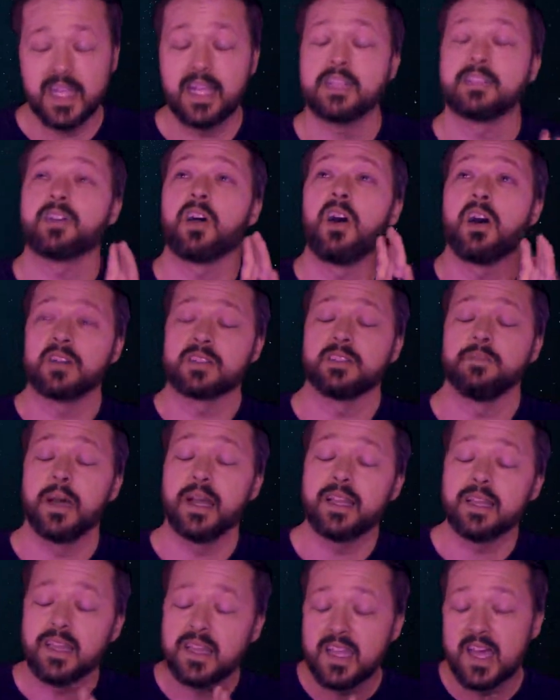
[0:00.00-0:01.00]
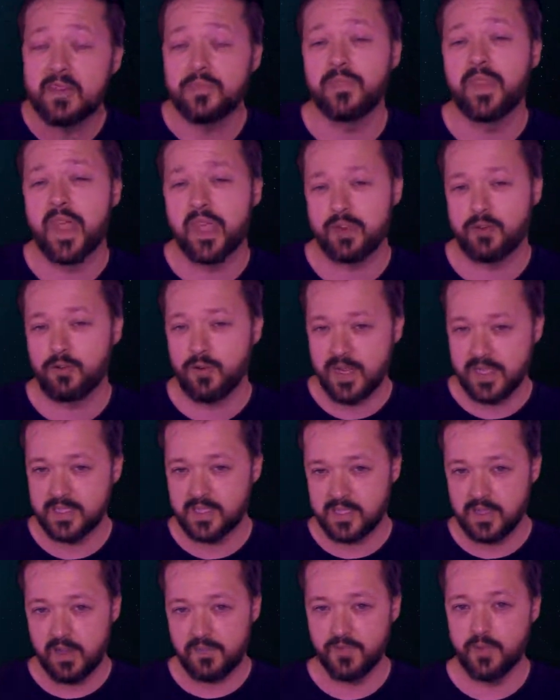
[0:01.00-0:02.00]
It is awesome. I love that
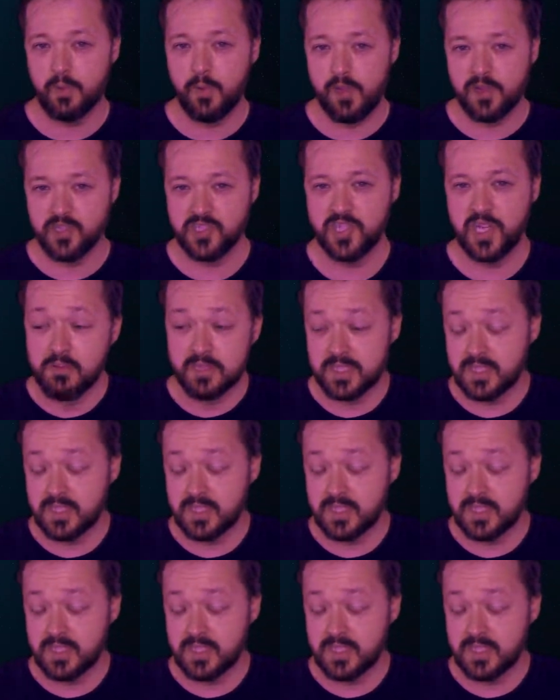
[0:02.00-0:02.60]
crazy off the wall shit.